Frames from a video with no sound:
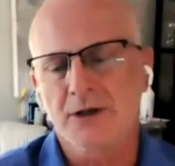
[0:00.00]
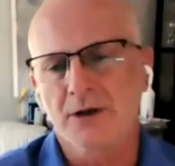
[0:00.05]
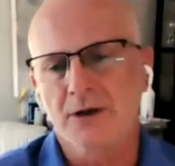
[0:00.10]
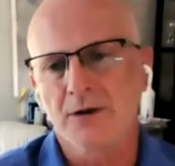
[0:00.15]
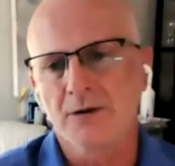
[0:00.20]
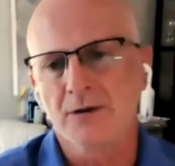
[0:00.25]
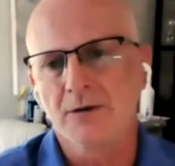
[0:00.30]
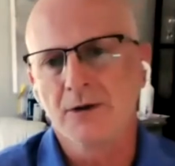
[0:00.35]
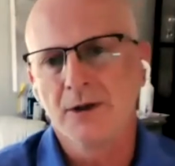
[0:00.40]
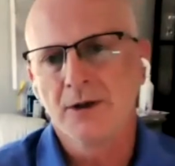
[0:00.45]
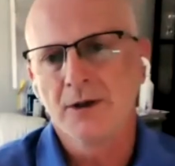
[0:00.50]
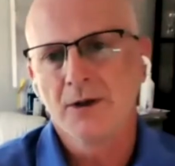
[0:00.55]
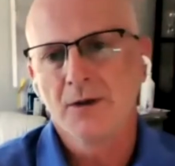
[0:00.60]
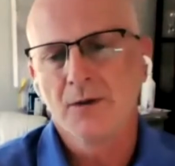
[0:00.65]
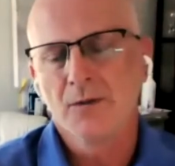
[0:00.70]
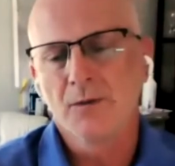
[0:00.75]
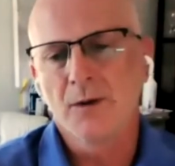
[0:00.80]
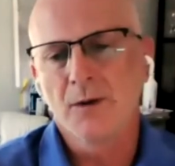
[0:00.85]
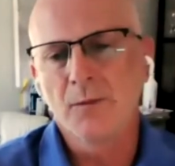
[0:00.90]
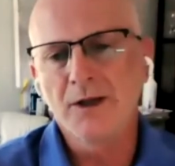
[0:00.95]
So
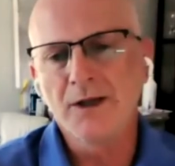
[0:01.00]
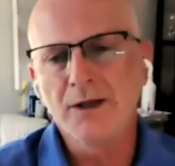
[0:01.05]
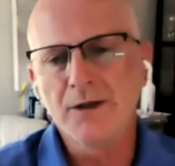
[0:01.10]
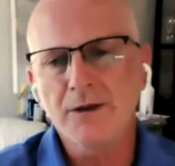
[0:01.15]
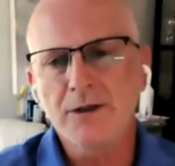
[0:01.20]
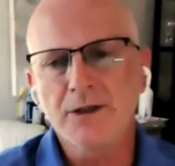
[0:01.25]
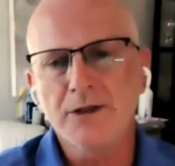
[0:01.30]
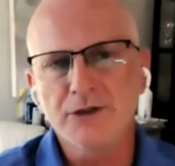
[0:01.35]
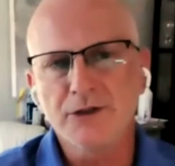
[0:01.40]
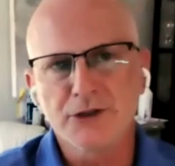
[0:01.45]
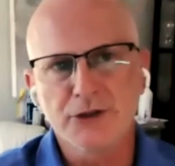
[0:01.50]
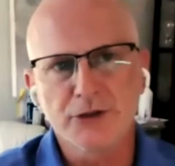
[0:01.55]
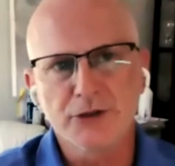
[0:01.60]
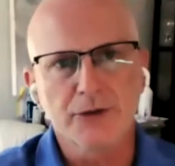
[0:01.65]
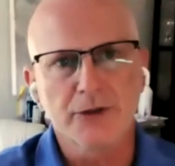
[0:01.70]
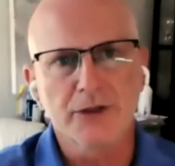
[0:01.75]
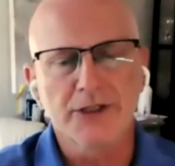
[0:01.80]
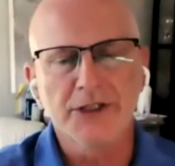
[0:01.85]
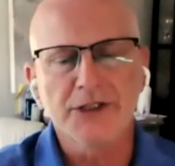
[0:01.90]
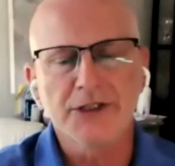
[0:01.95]
when we look at
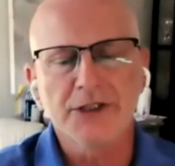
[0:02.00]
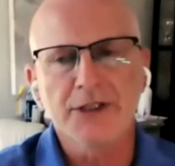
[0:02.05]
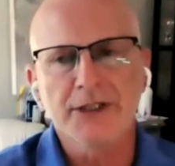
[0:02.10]
Joy,